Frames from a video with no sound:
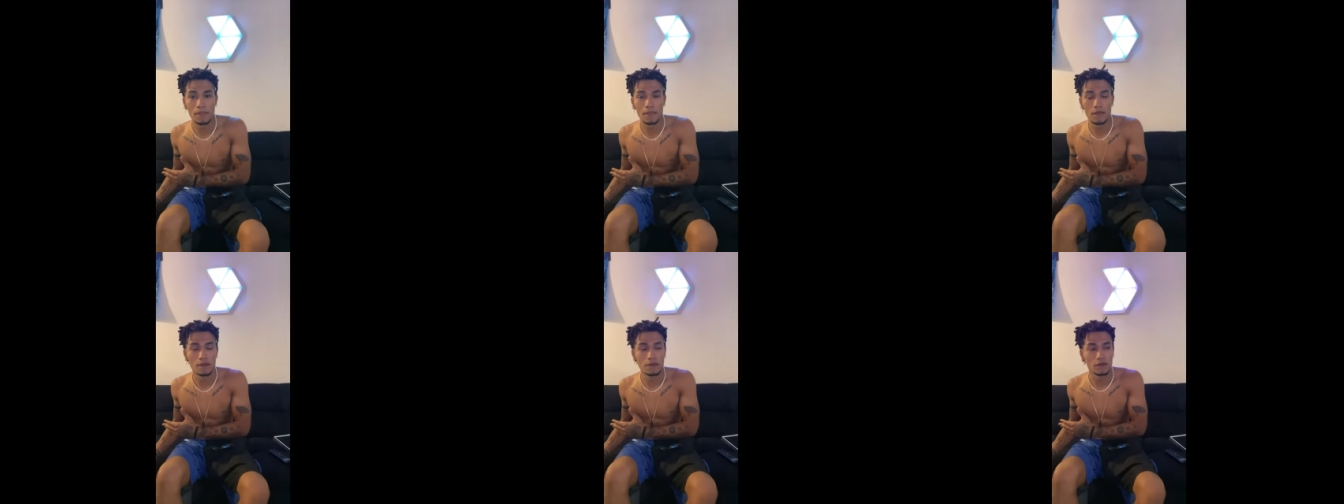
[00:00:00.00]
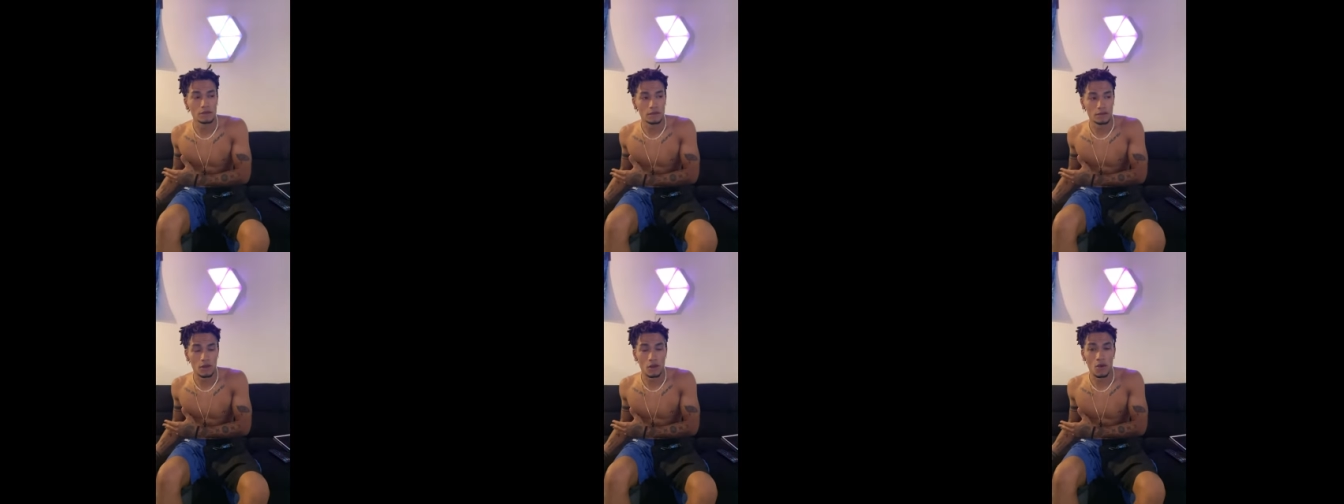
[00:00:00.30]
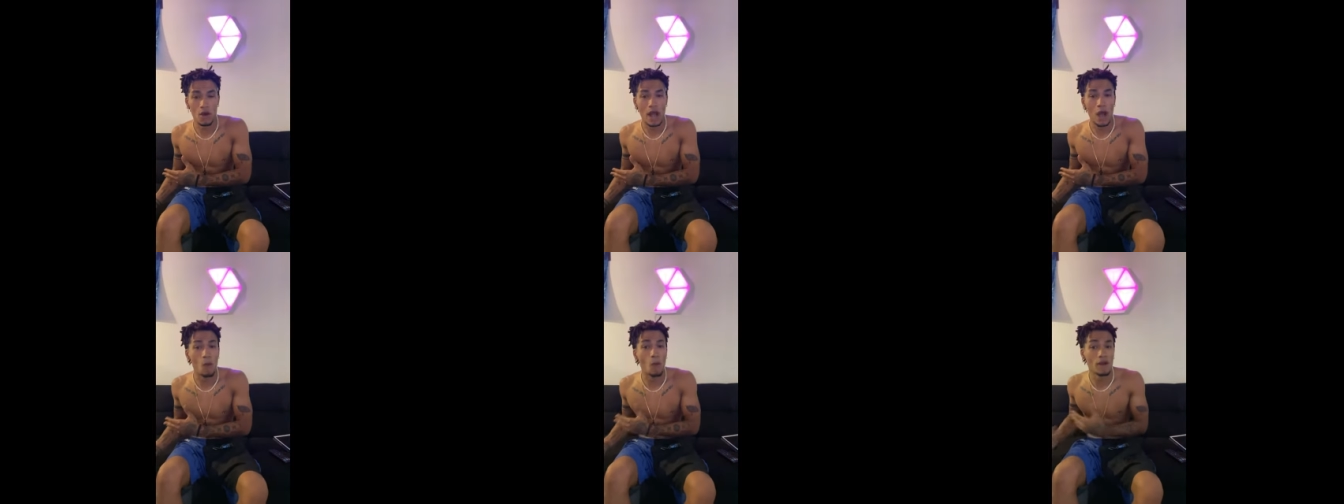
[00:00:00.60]
You know, I
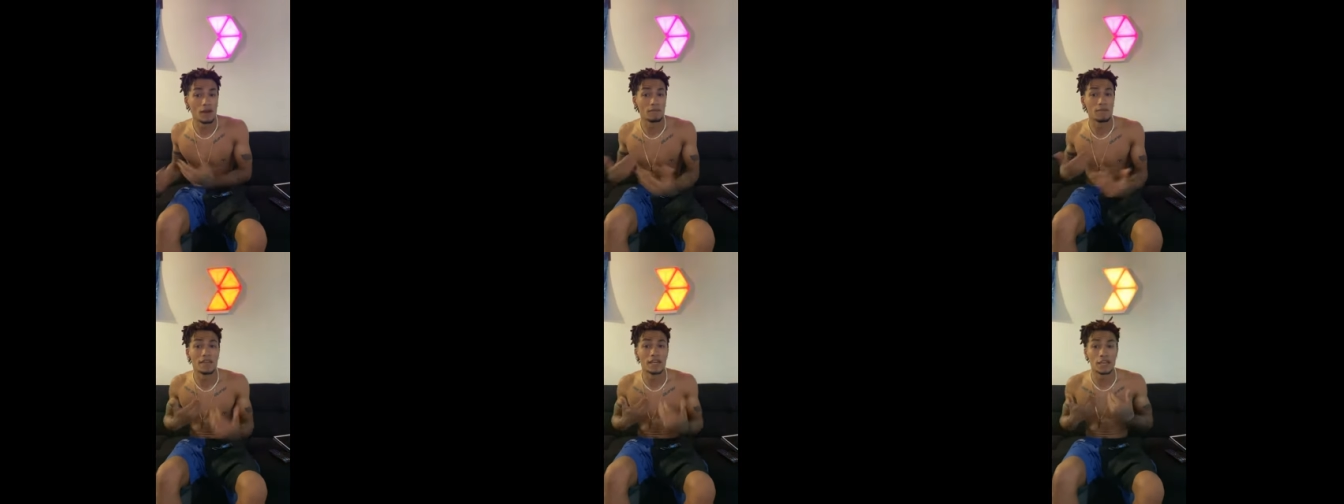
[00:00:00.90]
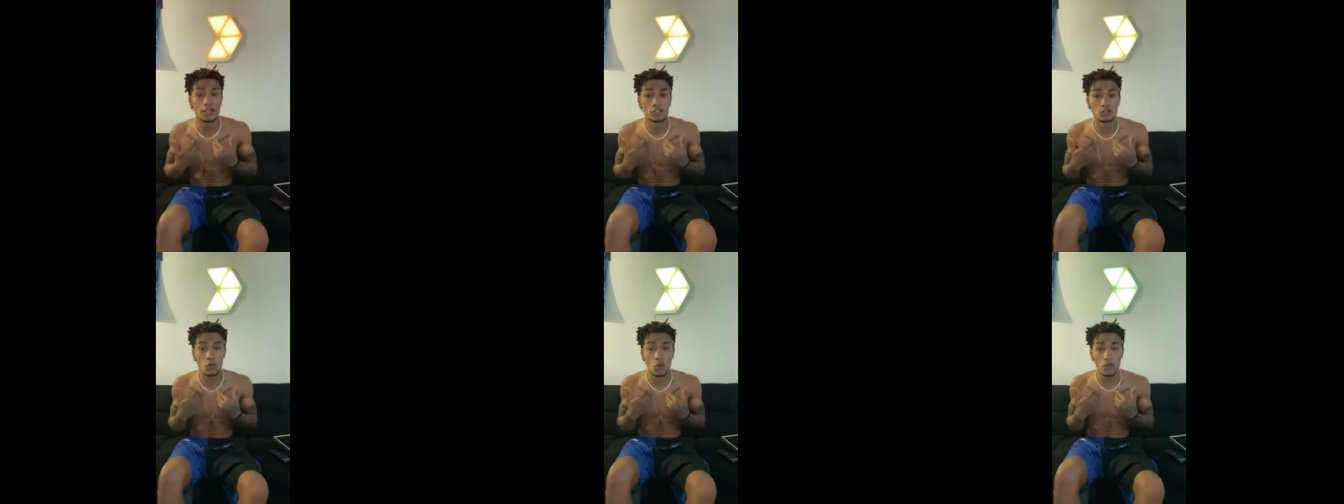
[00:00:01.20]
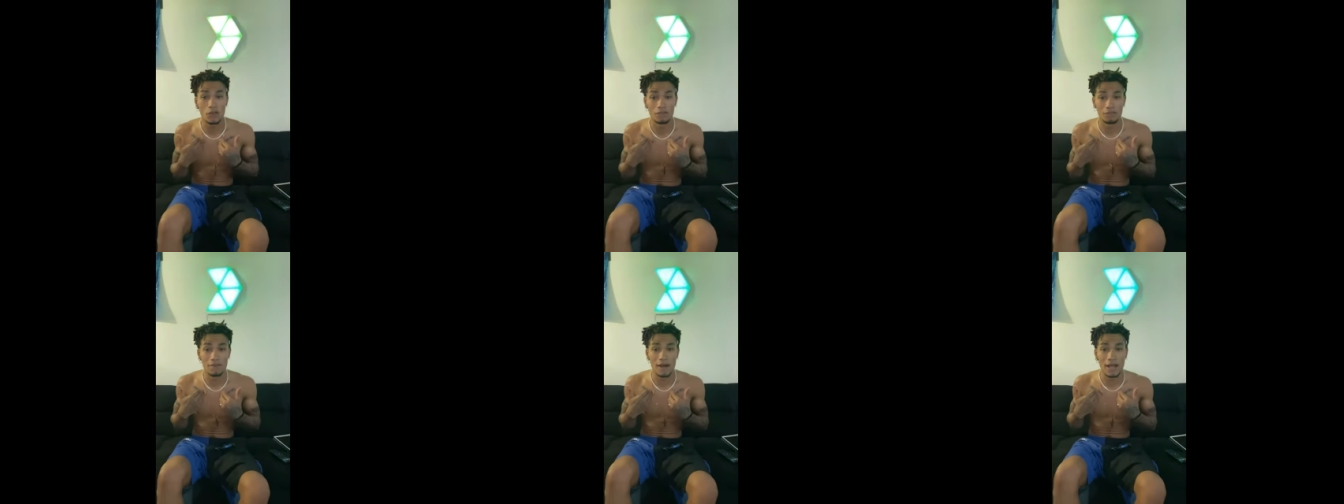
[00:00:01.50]
want to be in control of
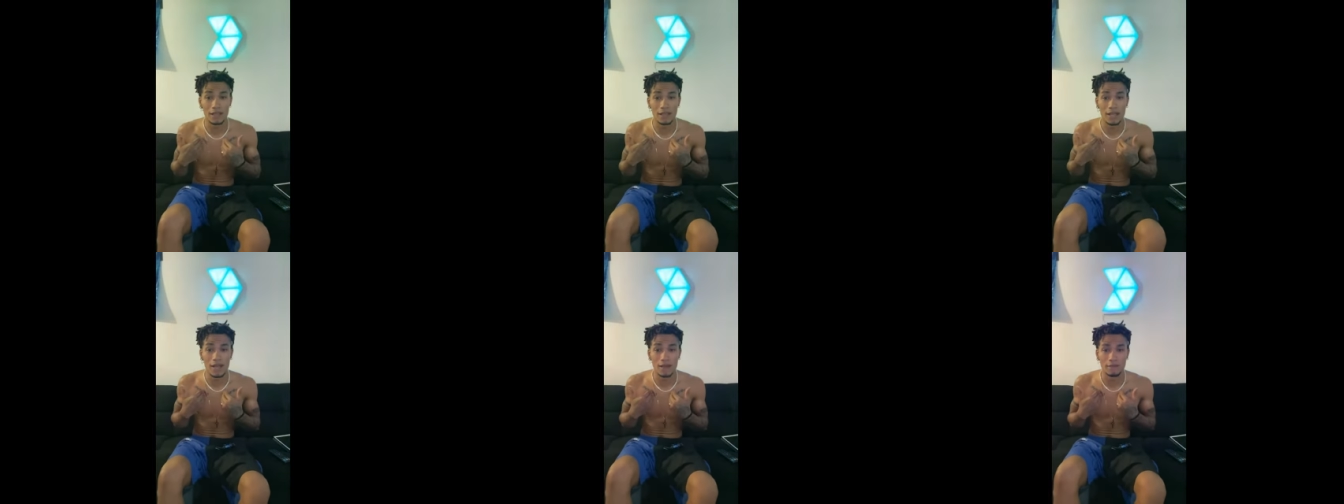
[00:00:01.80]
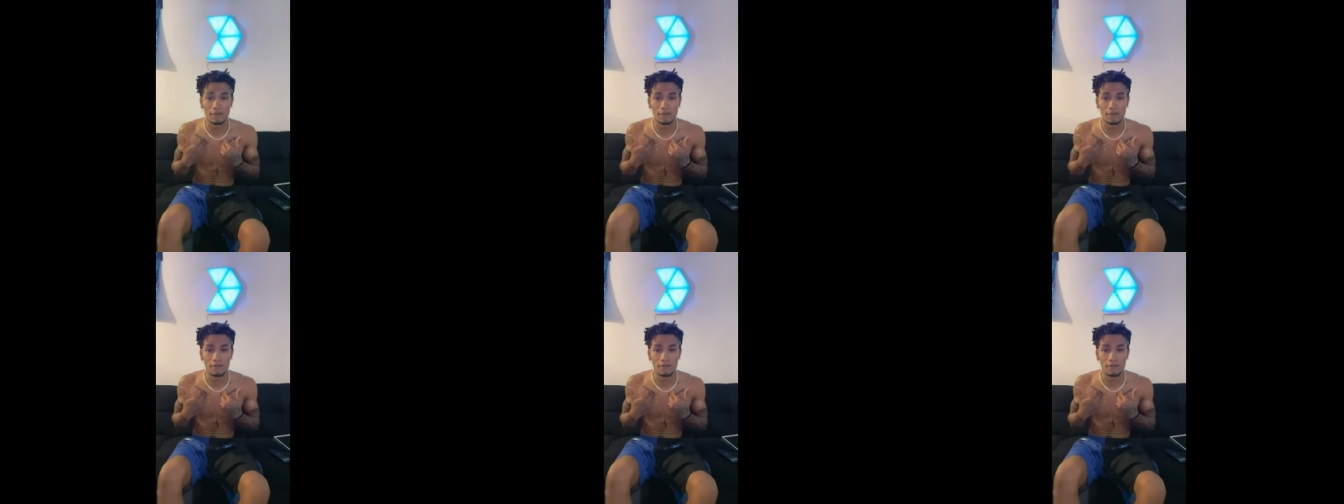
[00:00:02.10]
my life.